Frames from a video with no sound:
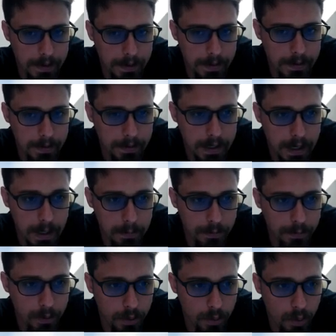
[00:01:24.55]
game
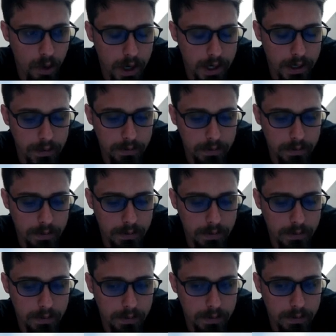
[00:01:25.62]
for white,
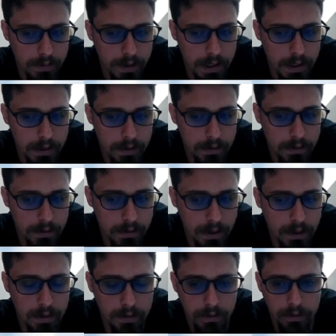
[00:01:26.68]
then
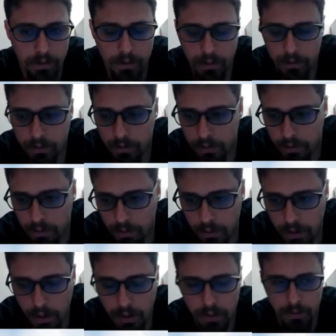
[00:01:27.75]
to
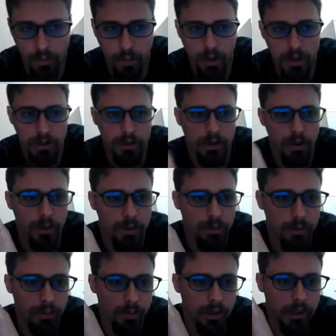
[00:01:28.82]
one, know,
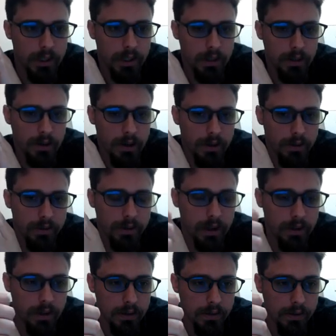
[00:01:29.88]
really understand
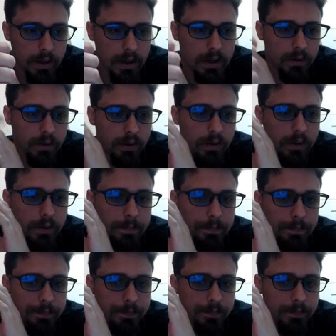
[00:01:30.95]
the ins and outs,
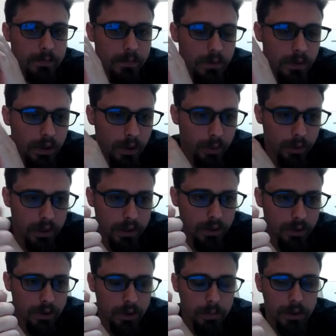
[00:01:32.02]
really know
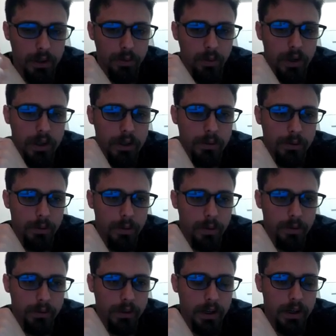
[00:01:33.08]
the opening well for both
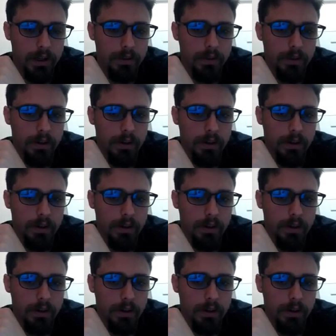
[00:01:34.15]
sides,